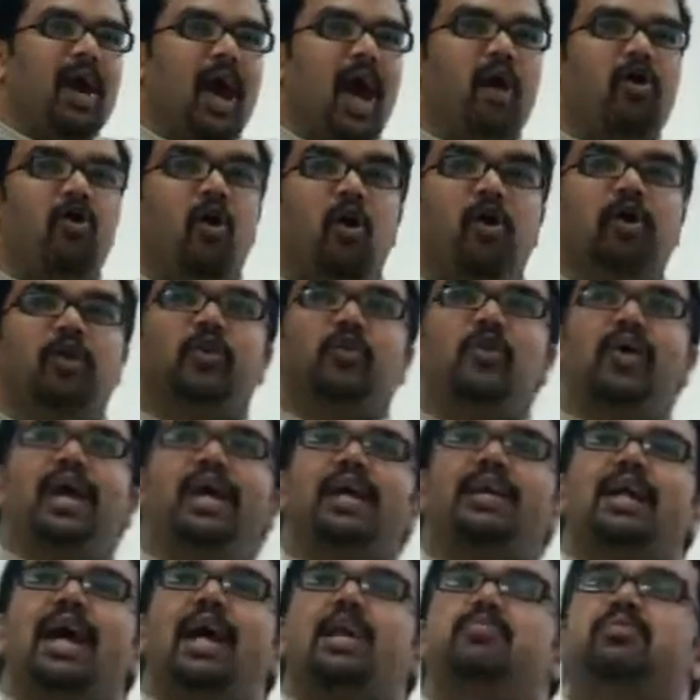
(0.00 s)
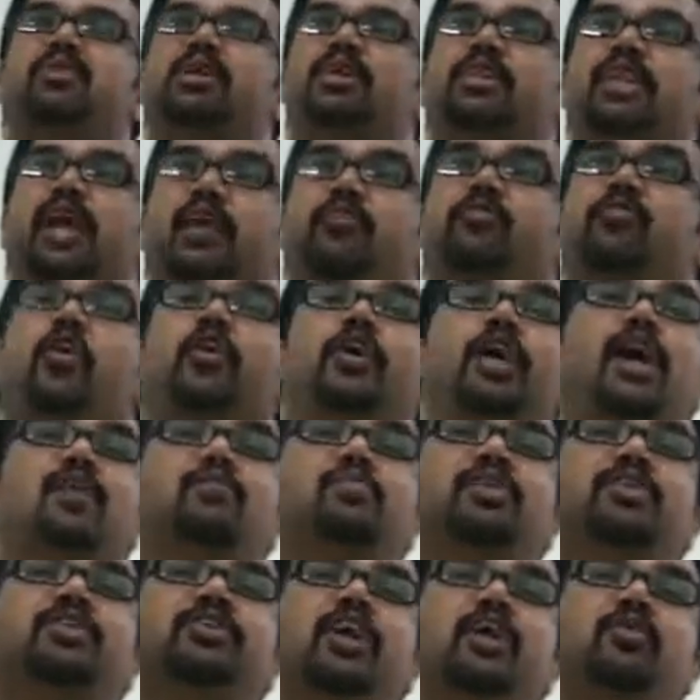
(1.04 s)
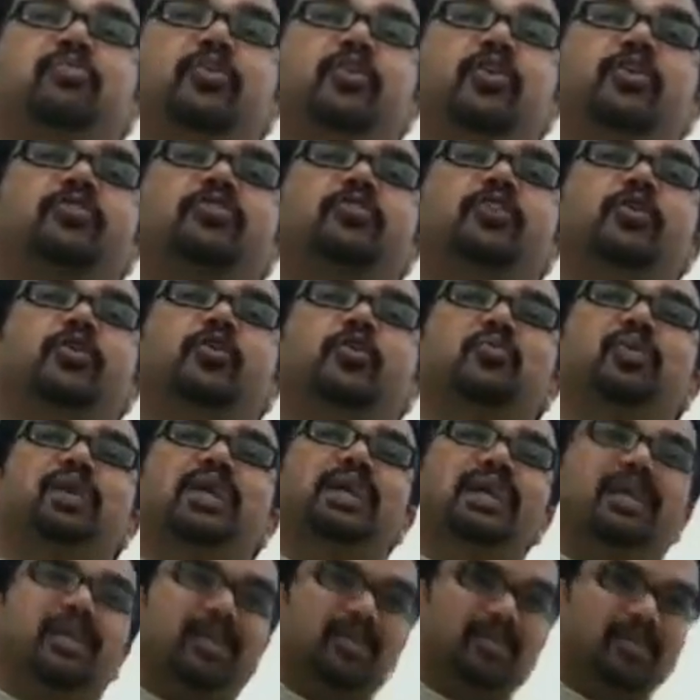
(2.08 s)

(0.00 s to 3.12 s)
I want to wear diamond, therefore diamonds are beautiful to me.